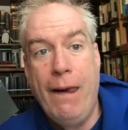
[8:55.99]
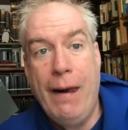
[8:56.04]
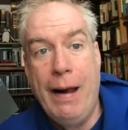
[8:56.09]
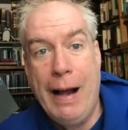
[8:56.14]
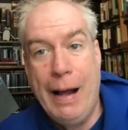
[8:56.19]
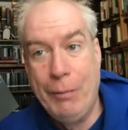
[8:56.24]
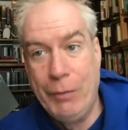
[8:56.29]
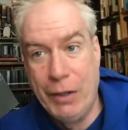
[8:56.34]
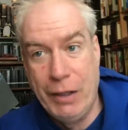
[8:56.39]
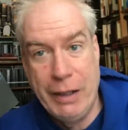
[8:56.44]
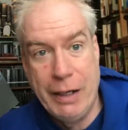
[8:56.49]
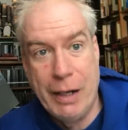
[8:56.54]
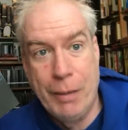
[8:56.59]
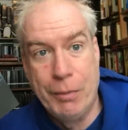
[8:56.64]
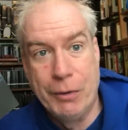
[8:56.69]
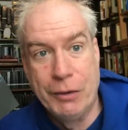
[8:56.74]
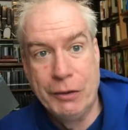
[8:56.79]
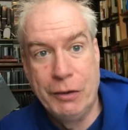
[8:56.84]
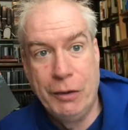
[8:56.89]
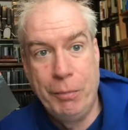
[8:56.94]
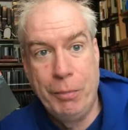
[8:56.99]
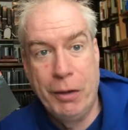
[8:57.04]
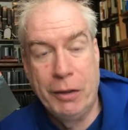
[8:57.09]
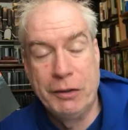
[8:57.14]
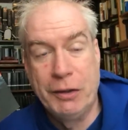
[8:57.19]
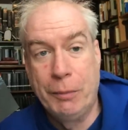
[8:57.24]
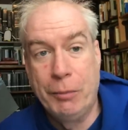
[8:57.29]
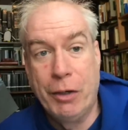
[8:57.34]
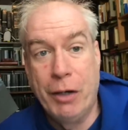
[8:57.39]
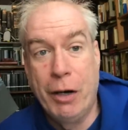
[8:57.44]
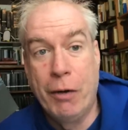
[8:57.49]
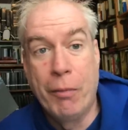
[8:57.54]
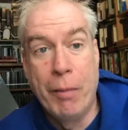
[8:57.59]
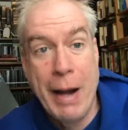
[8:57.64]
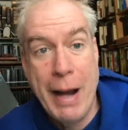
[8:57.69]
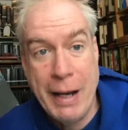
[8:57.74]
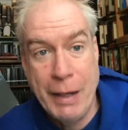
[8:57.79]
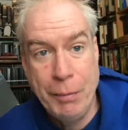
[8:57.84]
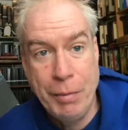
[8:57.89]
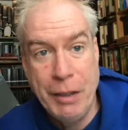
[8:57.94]
I'm going to get up on a soapbox. I'm going to
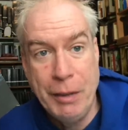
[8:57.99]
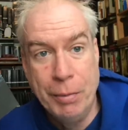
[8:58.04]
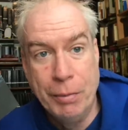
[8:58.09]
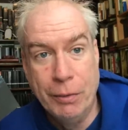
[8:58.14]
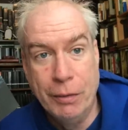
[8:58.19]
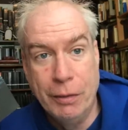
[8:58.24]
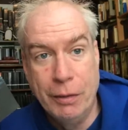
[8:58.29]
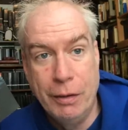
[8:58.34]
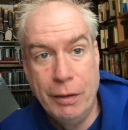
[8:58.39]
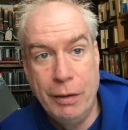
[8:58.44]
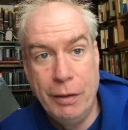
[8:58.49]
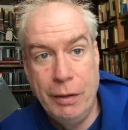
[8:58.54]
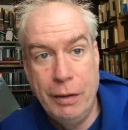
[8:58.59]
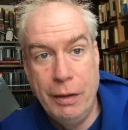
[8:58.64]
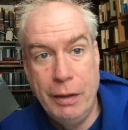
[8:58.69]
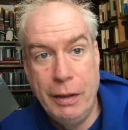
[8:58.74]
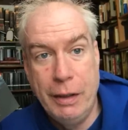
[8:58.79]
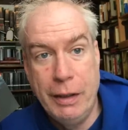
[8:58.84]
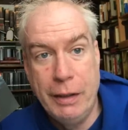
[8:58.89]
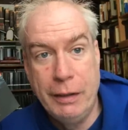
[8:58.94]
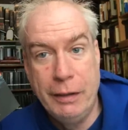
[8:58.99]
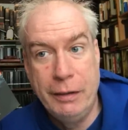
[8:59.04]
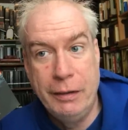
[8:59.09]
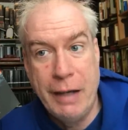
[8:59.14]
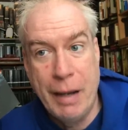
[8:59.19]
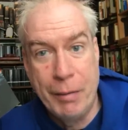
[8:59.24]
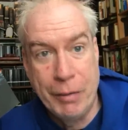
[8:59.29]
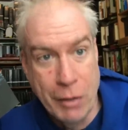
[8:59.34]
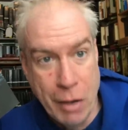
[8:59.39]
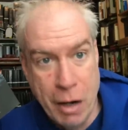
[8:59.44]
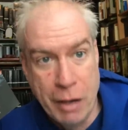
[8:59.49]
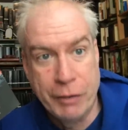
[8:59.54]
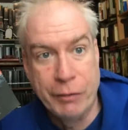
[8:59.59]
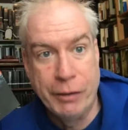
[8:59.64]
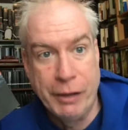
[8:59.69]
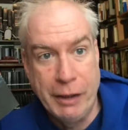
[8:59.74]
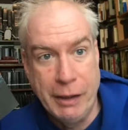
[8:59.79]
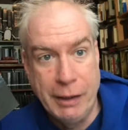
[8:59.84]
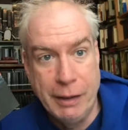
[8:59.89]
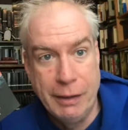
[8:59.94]
harangue people in
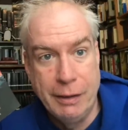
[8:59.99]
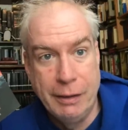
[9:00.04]
demagoguery